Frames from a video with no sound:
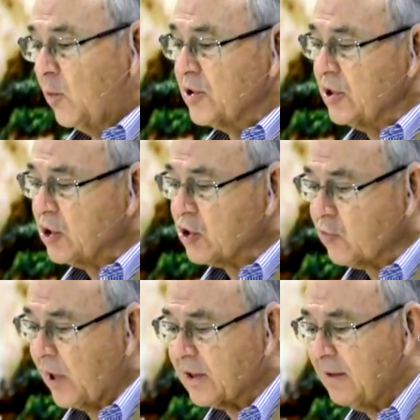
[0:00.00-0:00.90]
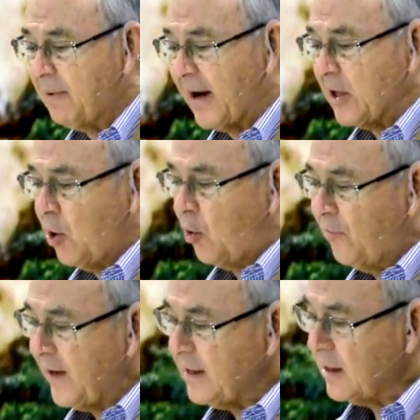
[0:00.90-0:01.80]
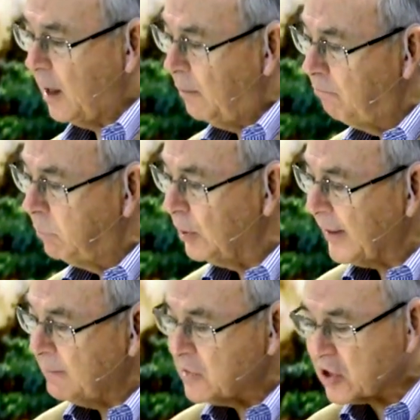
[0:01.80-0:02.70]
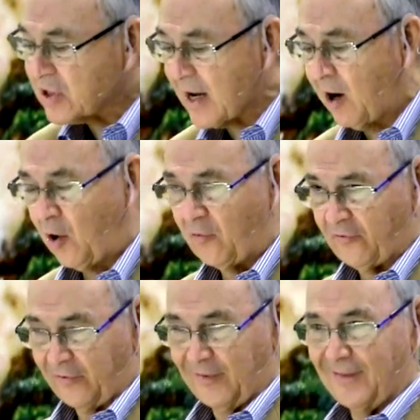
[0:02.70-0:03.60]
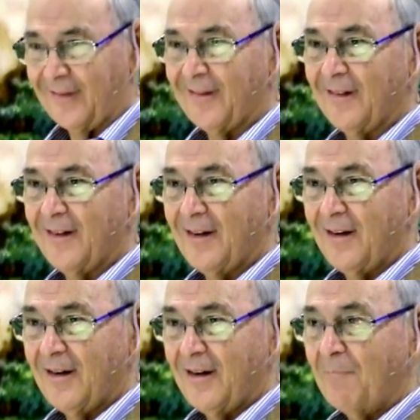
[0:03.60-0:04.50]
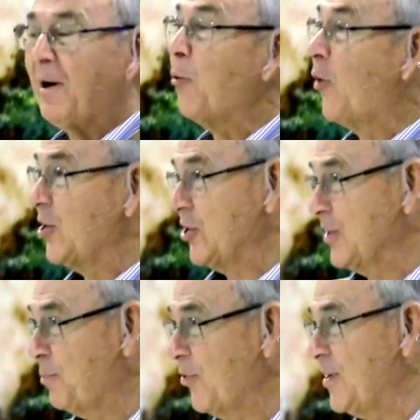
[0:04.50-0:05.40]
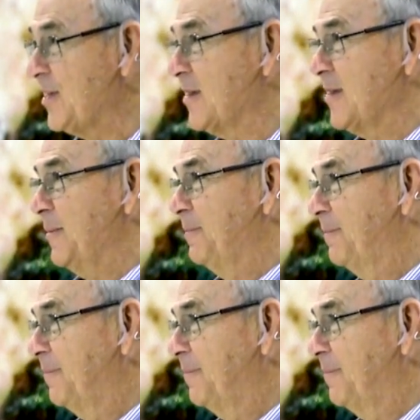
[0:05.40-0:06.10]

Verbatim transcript: was instructed by Jehovah to humble himself by washing the priests.